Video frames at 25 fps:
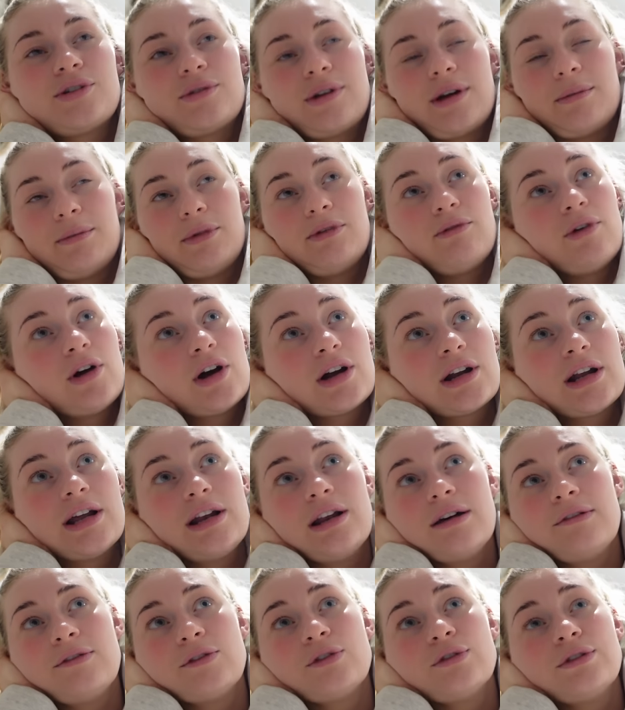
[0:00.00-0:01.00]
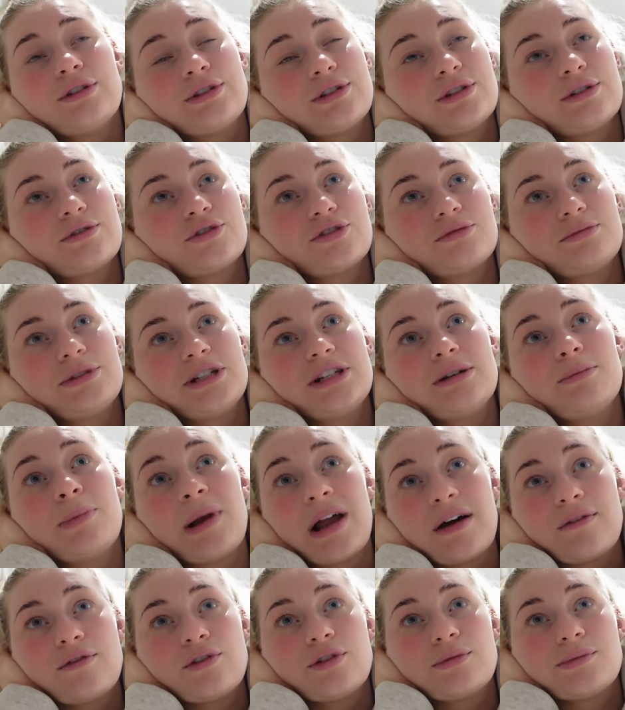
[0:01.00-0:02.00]
don't get me wrong, and I love all the social media
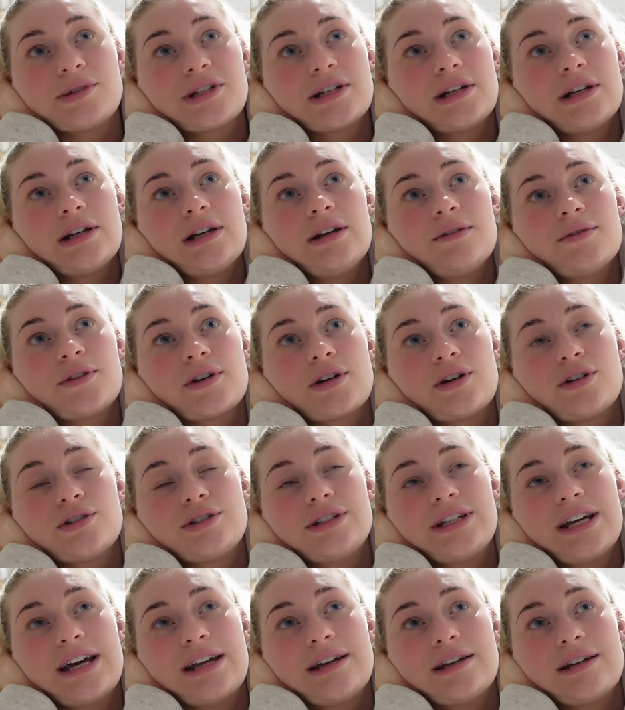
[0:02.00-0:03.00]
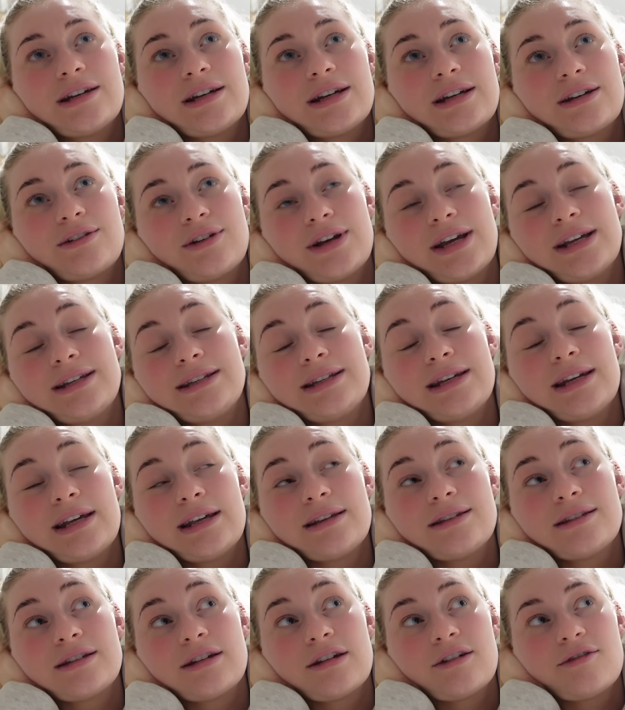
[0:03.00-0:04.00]
platforms, and I love the content and like creating it
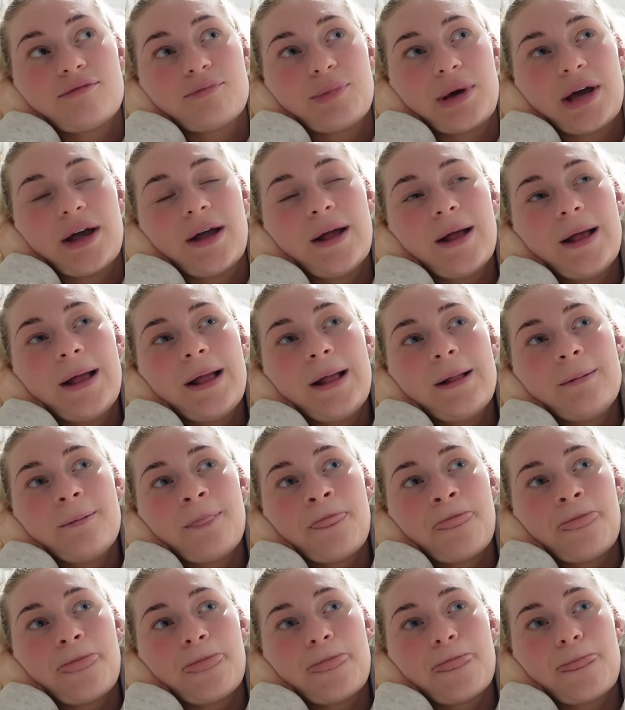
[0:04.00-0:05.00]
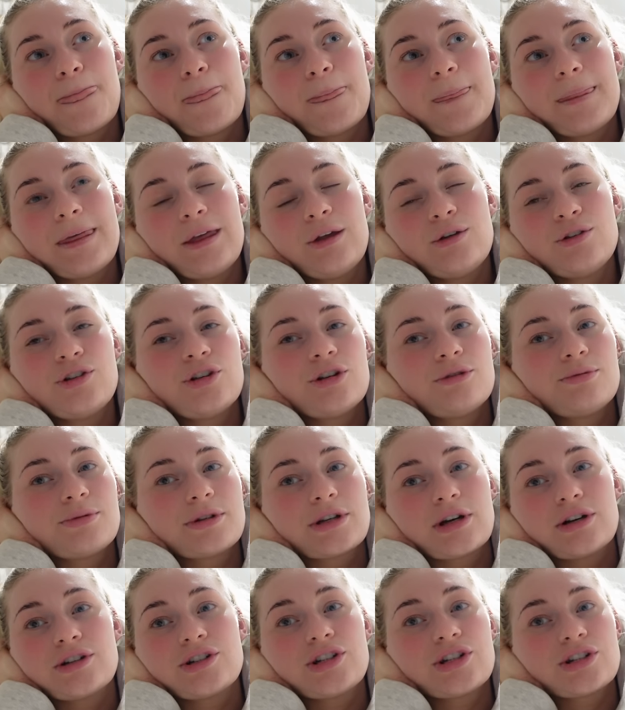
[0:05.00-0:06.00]
and stuff. But YouTube's
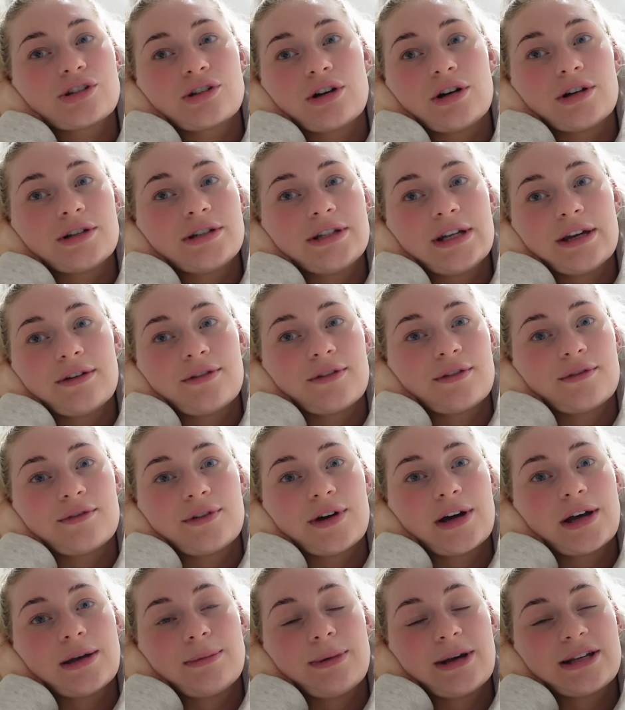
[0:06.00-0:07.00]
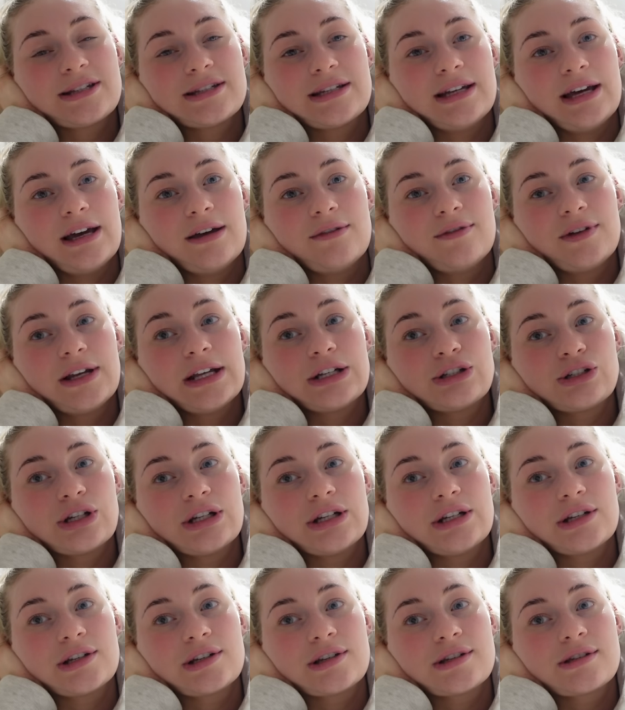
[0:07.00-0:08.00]
got a different vibe, hasn't it? If
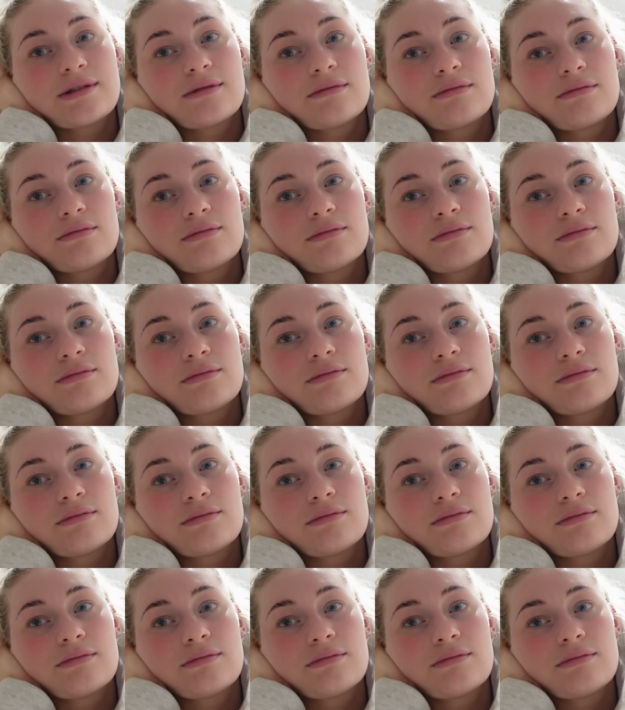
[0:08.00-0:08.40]
literally just,